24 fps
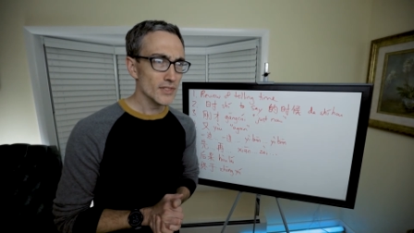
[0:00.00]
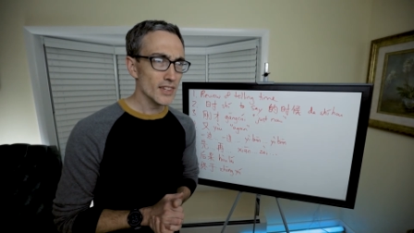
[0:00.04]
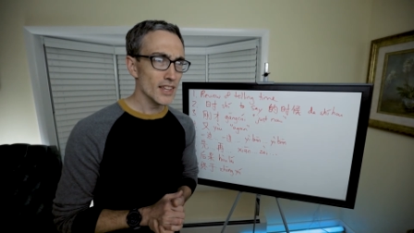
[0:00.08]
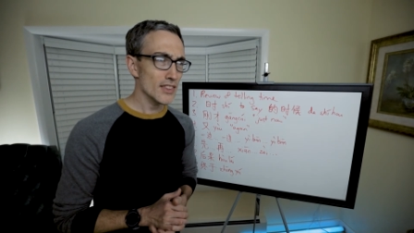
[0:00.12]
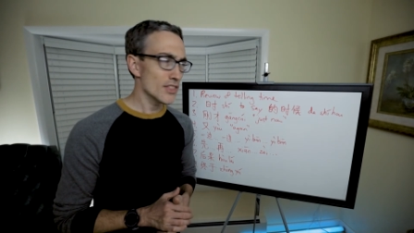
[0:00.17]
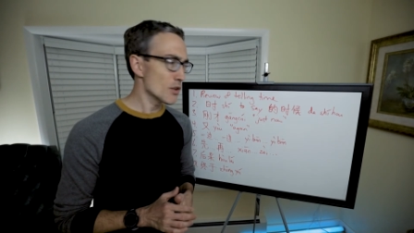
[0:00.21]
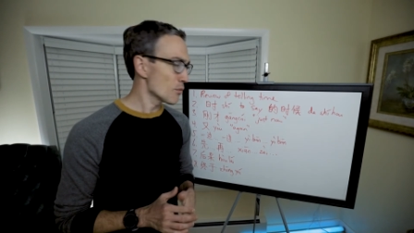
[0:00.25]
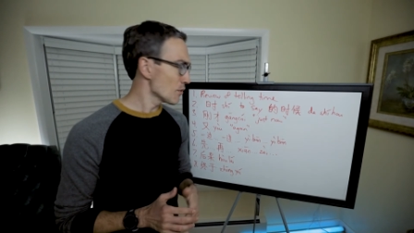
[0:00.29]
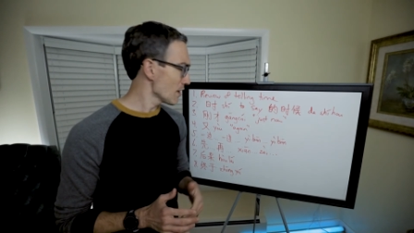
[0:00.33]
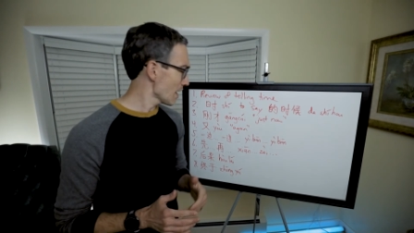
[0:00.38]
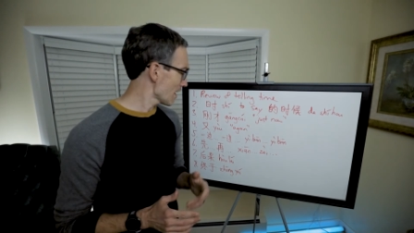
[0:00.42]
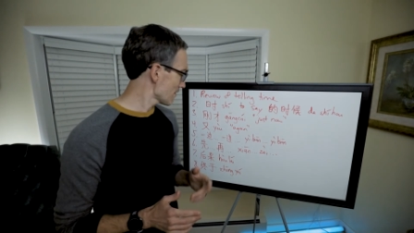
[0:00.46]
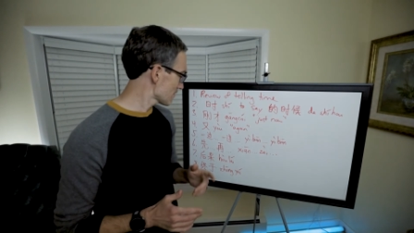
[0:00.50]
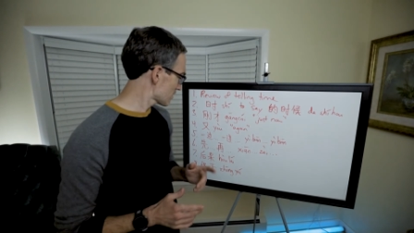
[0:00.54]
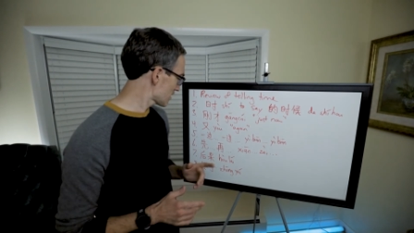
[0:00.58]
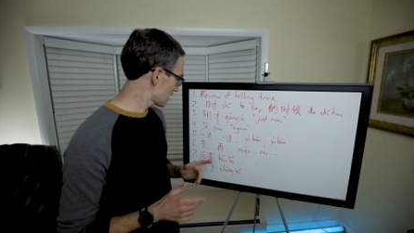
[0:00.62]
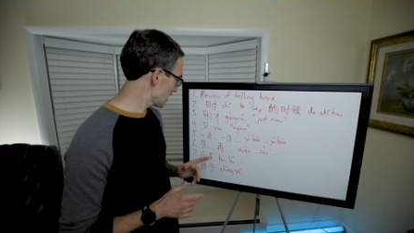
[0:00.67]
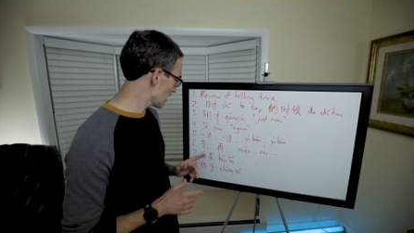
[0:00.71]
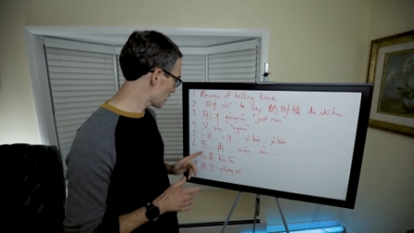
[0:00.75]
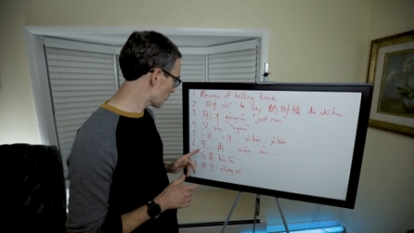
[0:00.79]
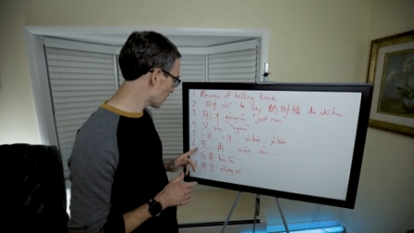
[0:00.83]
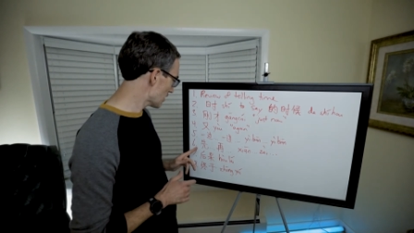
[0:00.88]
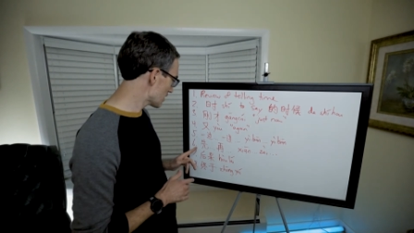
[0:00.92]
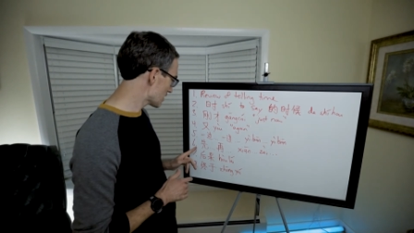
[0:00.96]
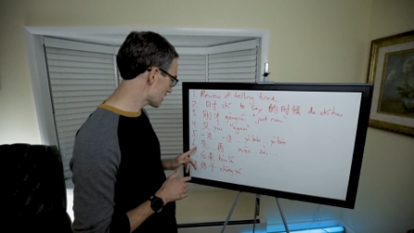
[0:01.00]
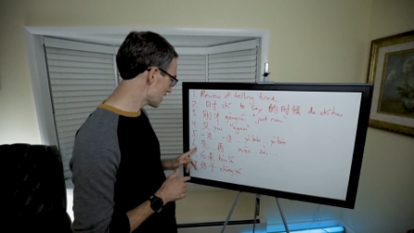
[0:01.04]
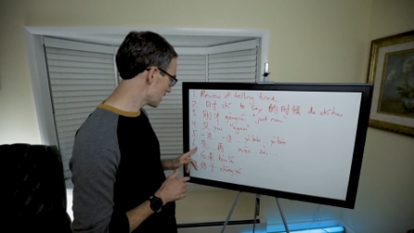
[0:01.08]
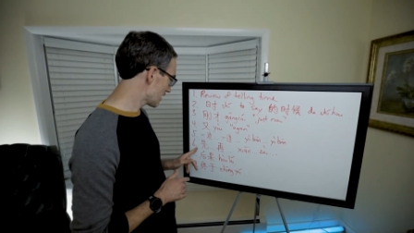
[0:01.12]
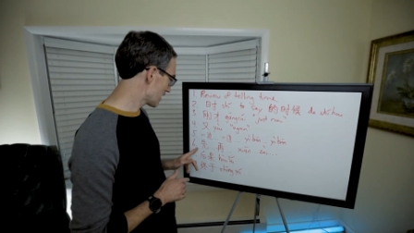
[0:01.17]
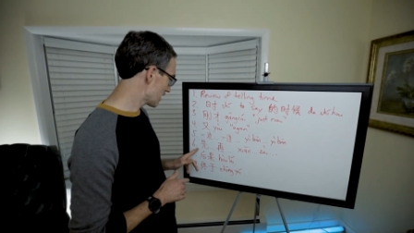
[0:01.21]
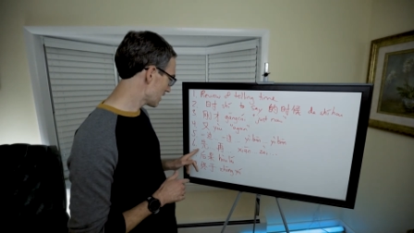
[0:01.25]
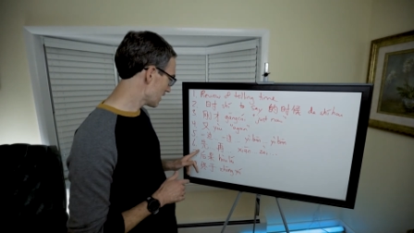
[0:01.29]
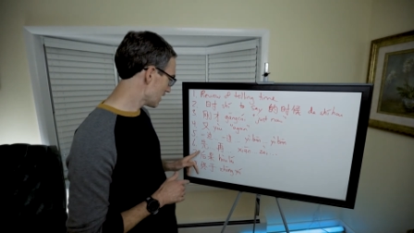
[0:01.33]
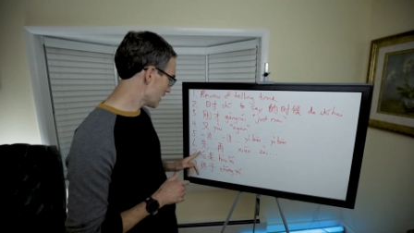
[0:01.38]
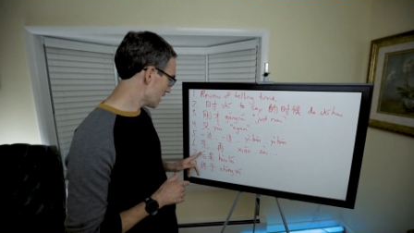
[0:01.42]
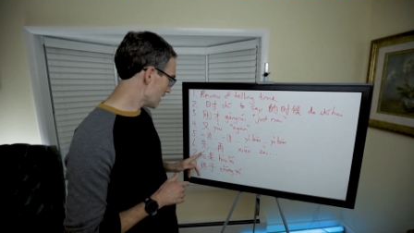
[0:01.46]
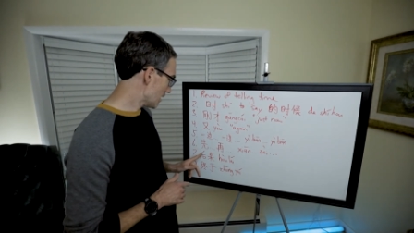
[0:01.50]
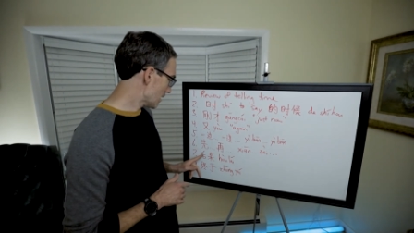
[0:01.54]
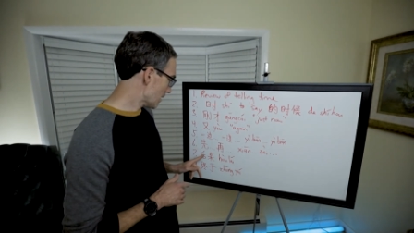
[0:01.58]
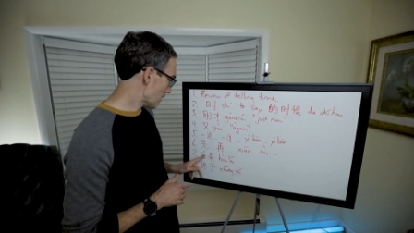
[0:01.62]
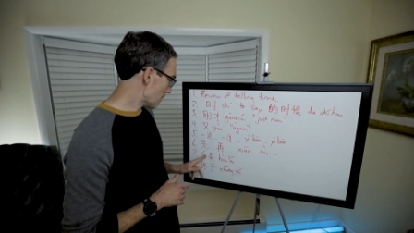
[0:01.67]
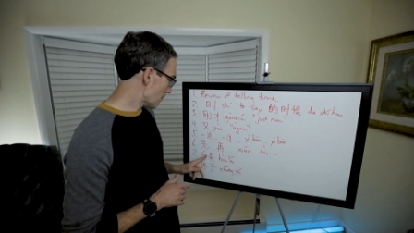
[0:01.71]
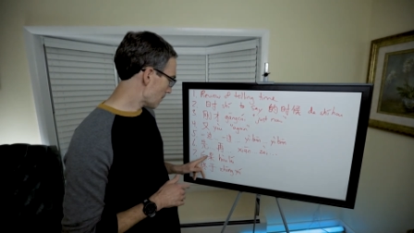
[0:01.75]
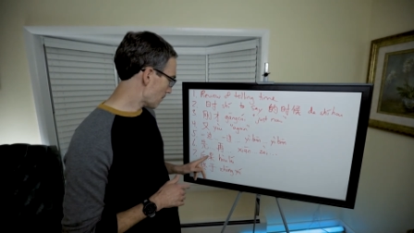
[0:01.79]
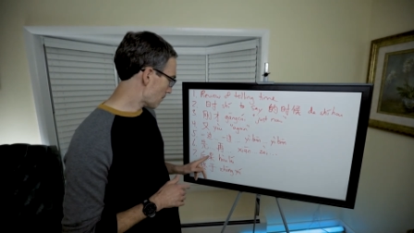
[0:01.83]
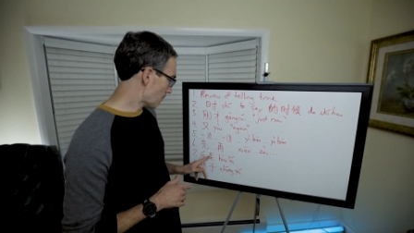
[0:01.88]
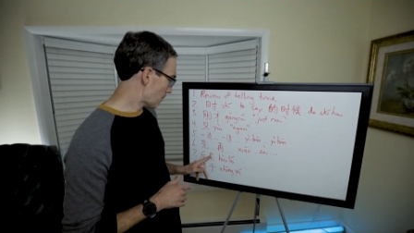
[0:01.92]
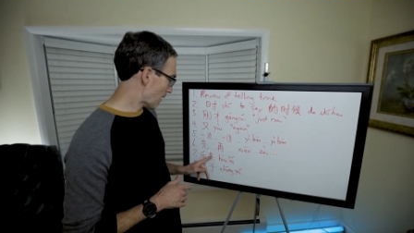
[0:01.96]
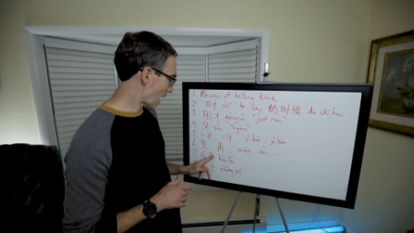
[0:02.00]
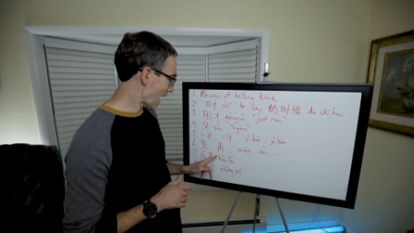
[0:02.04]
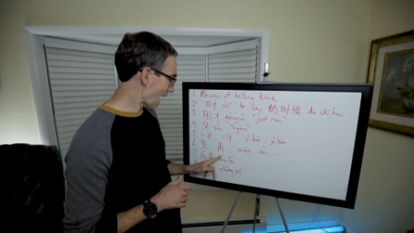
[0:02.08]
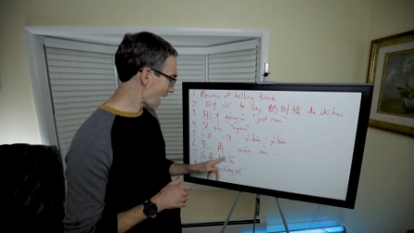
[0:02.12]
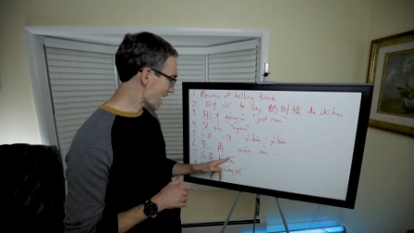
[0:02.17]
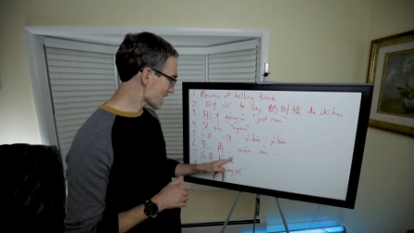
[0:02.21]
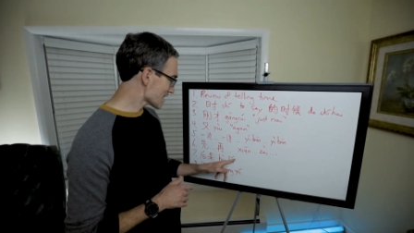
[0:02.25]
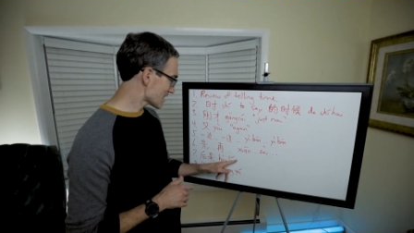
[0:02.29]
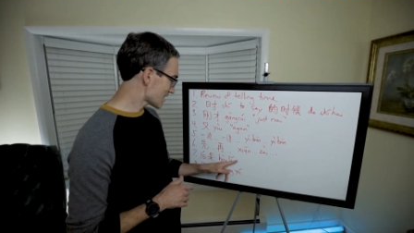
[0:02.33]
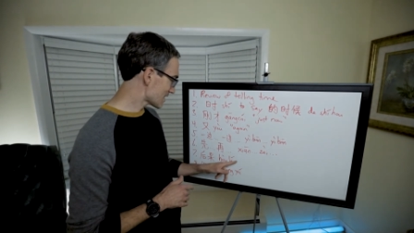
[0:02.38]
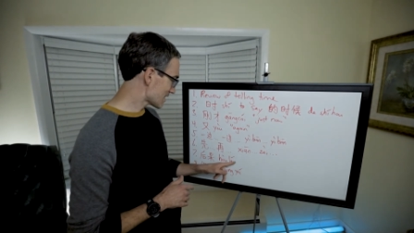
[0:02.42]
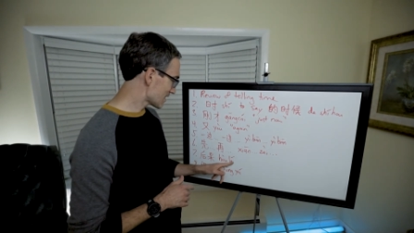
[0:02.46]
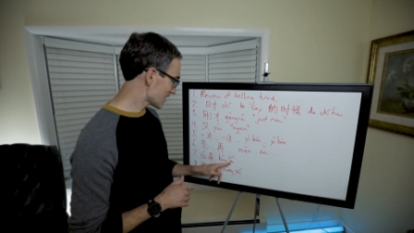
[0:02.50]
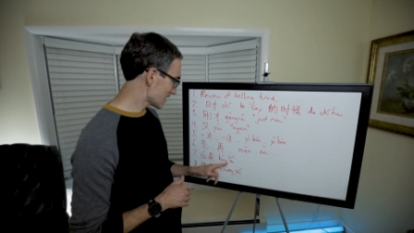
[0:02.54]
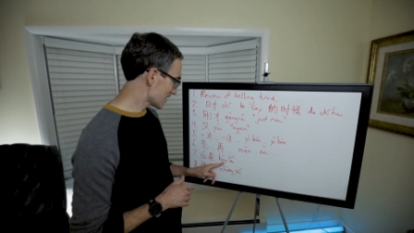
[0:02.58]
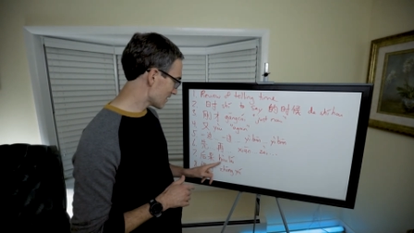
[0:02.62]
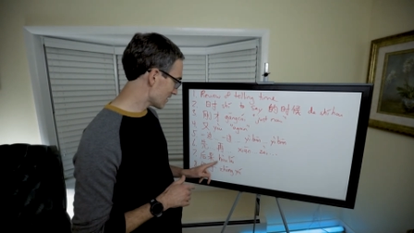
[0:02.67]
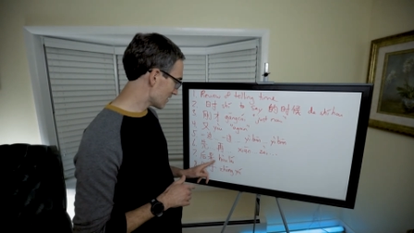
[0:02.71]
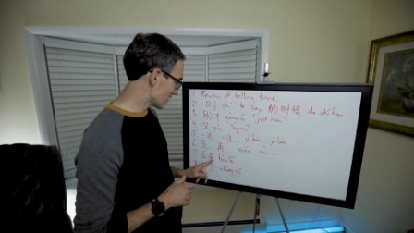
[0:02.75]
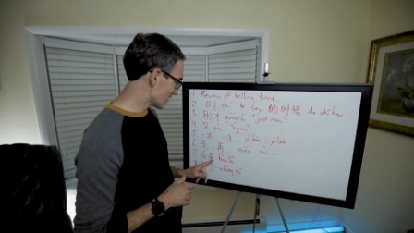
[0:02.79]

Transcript: And then we have sequencing past